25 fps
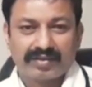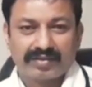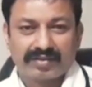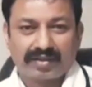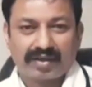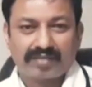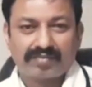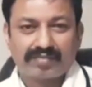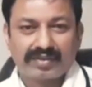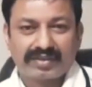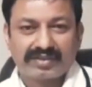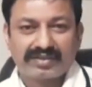
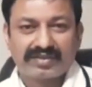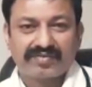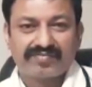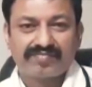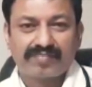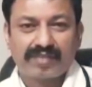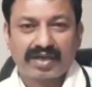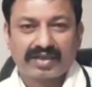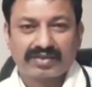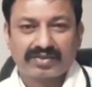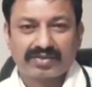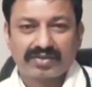That means if
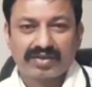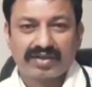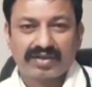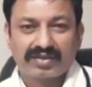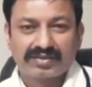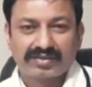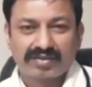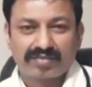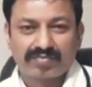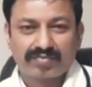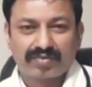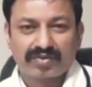blood
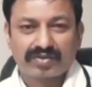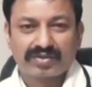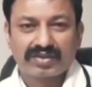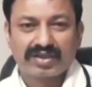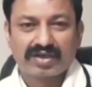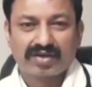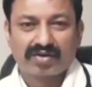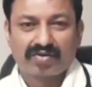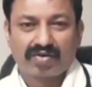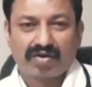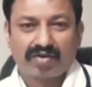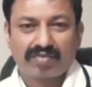sugars are more
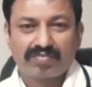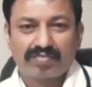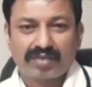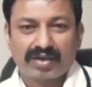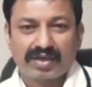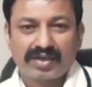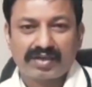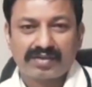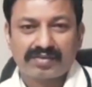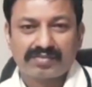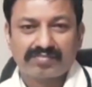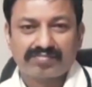than
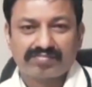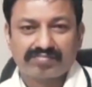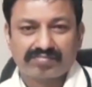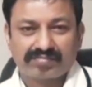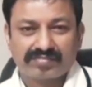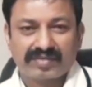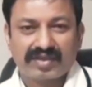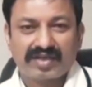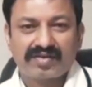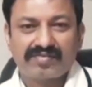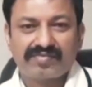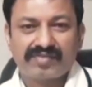normal,
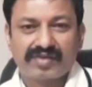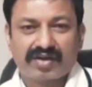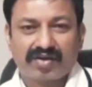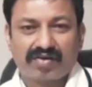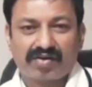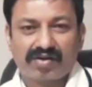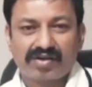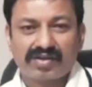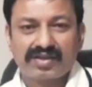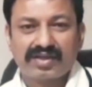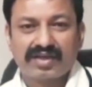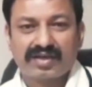then we
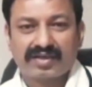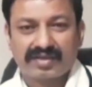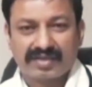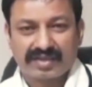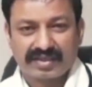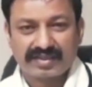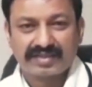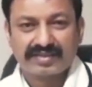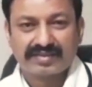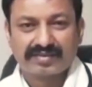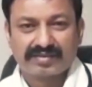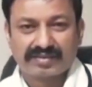call that
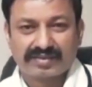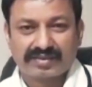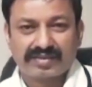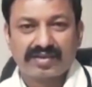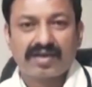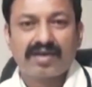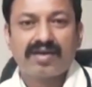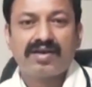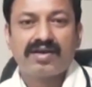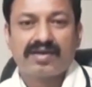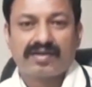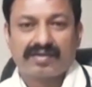as
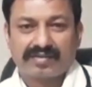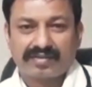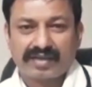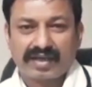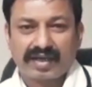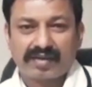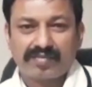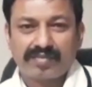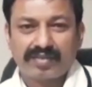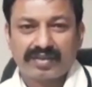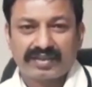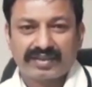
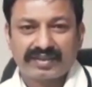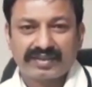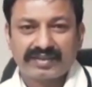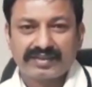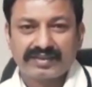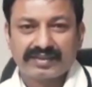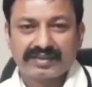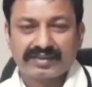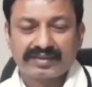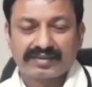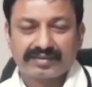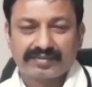
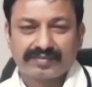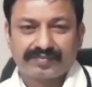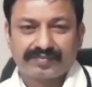diabetes.